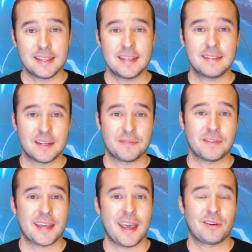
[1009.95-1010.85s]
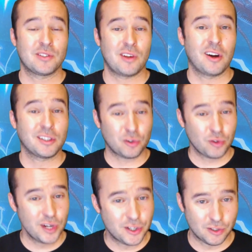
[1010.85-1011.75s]
these different counters on
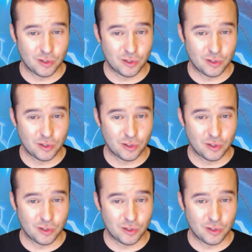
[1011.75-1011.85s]
creatures.